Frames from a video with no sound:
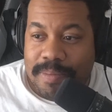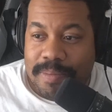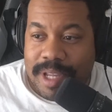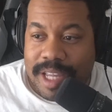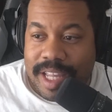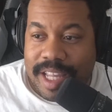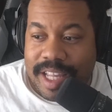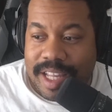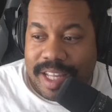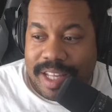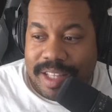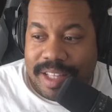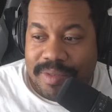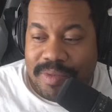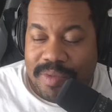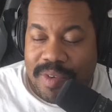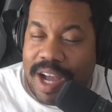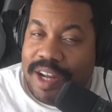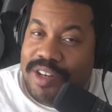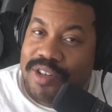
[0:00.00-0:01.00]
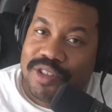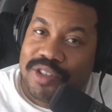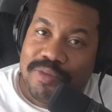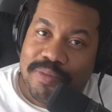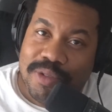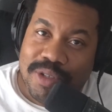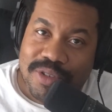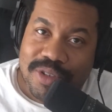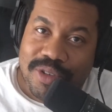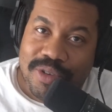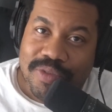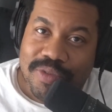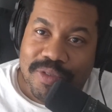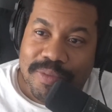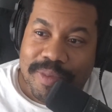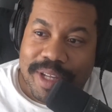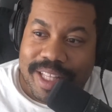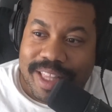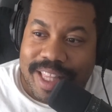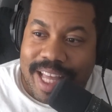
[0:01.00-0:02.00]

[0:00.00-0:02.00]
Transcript: be Rogers the Musical for me.